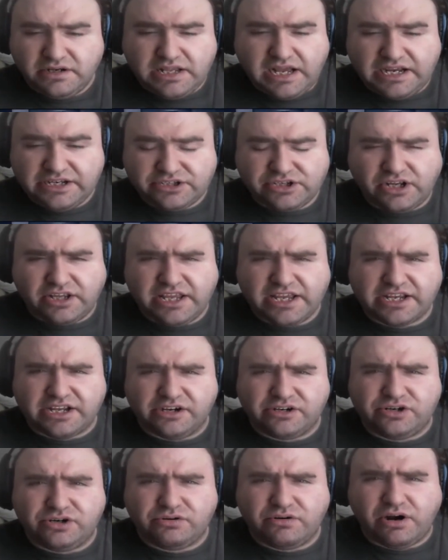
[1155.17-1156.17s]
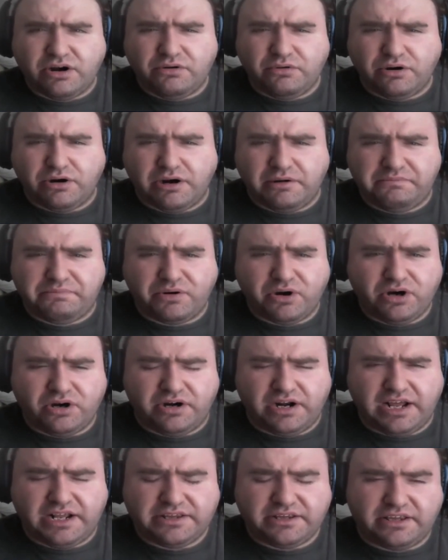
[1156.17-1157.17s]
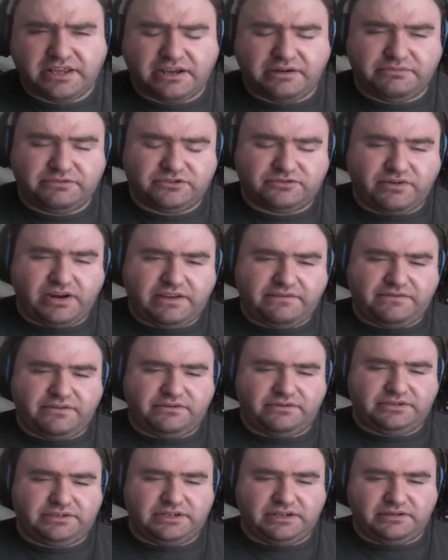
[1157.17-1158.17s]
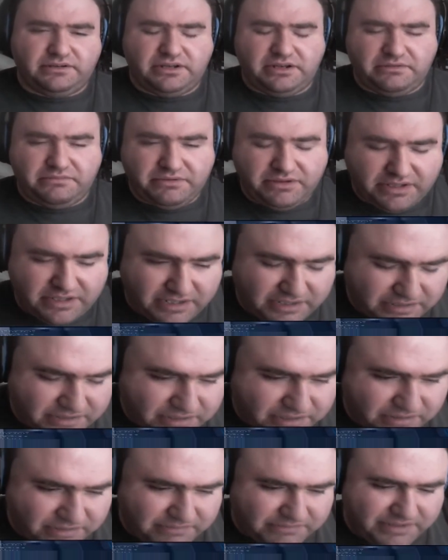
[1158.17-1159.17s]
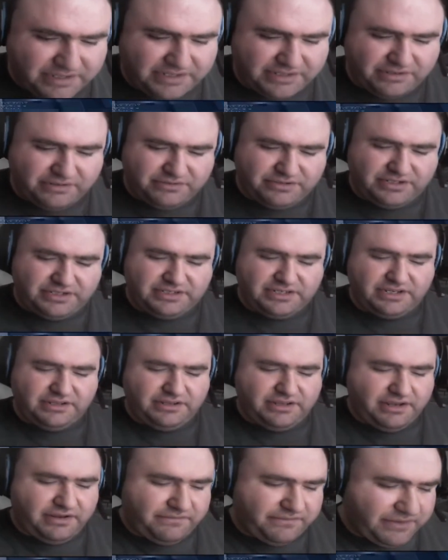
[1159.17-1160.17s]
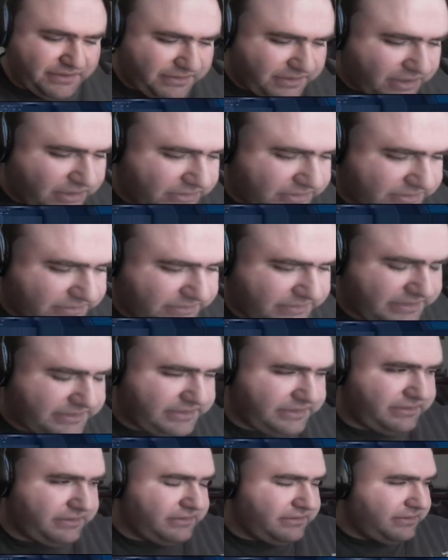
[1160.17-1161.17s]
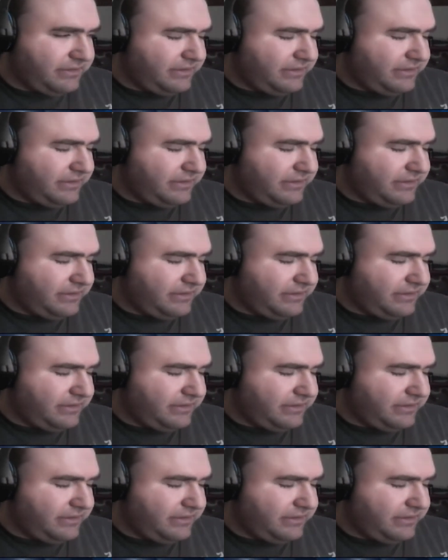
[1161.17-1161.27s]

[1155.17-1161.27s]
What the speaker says: I saw, like, a crow or a bird. I thought that was Raven or something, but, like, no. I'm like, no, she's not alive, though. Oh, so it was Cinder.